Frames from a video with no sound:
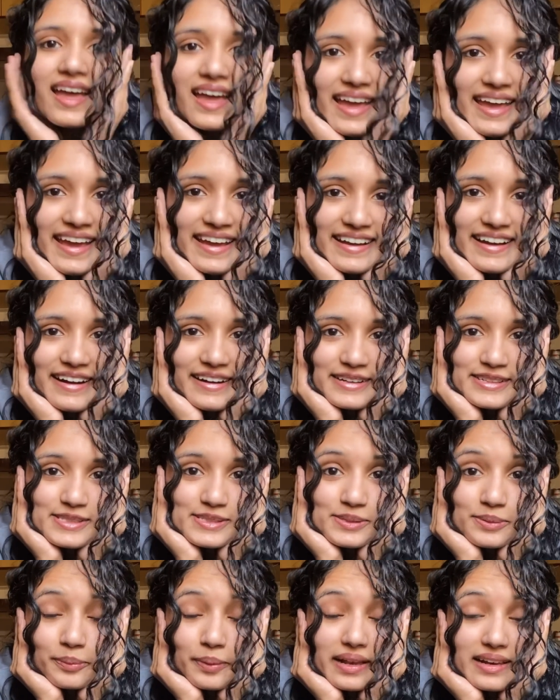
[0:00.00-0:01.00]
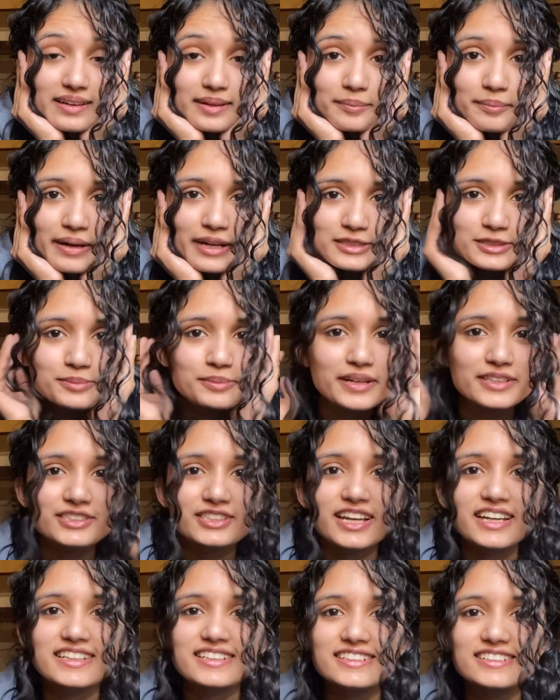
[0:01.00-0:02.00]
Hey guys, welcome back to my
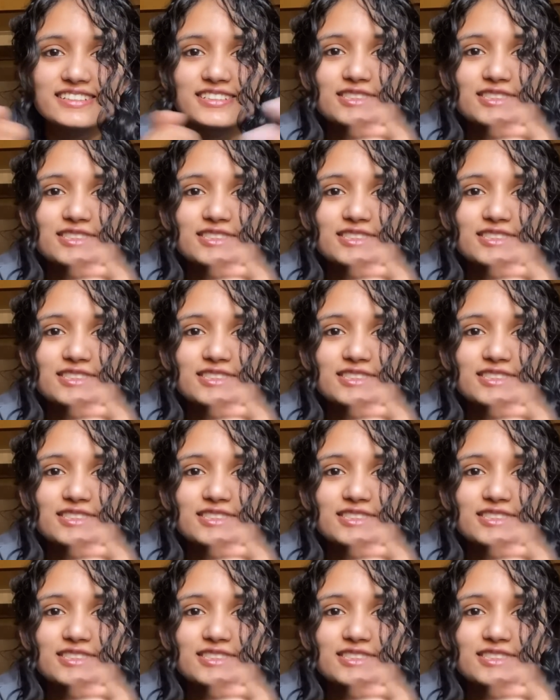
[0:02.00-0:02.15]
channel.